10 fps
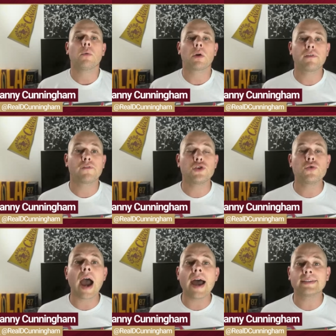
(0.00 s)
one of a few
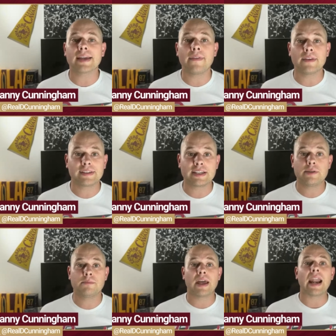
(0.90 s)
guys on this
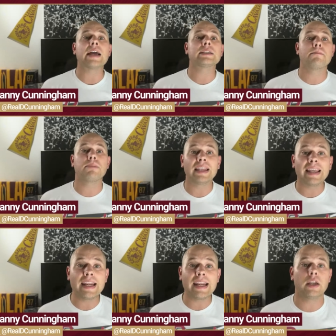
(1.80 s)
team that has
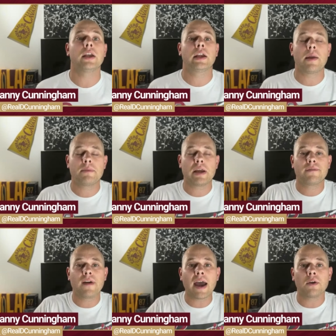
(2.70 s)
played in in NBA
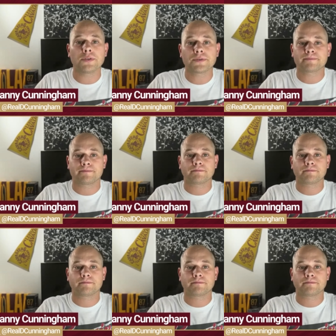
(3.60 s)
Finals.